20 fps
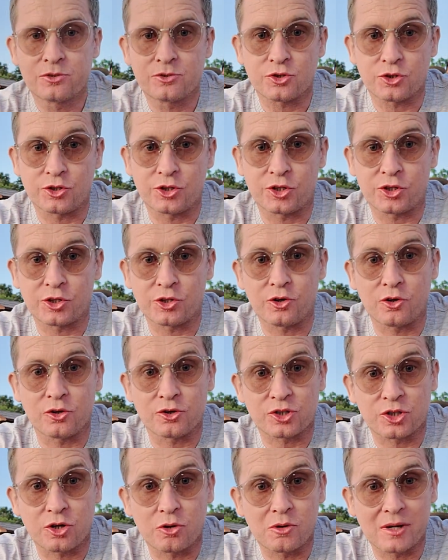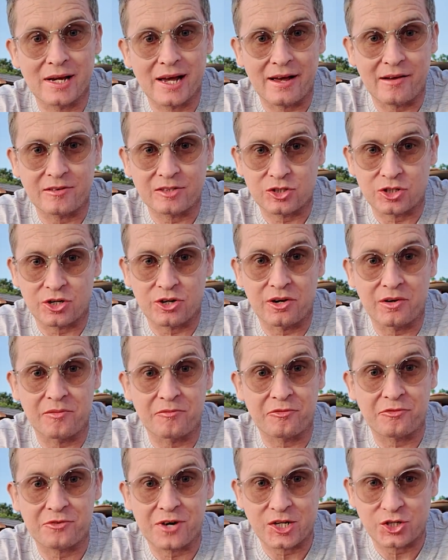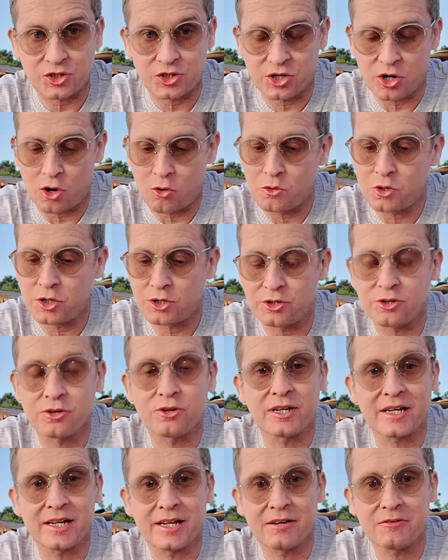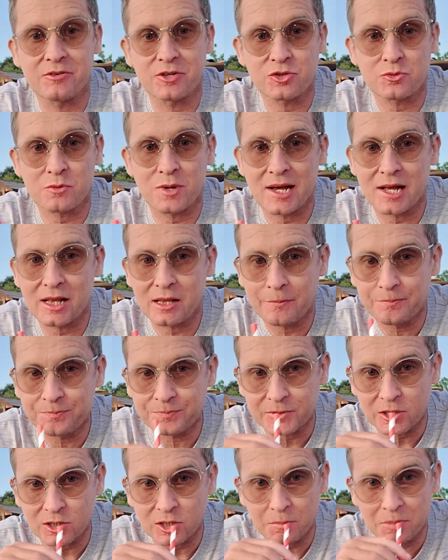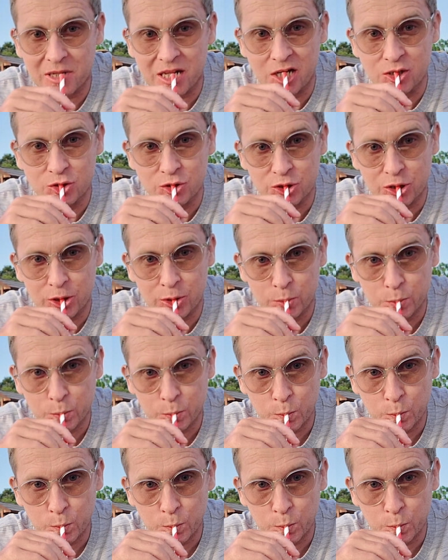So you can also get fresh coconut here as well, the PLANCHA.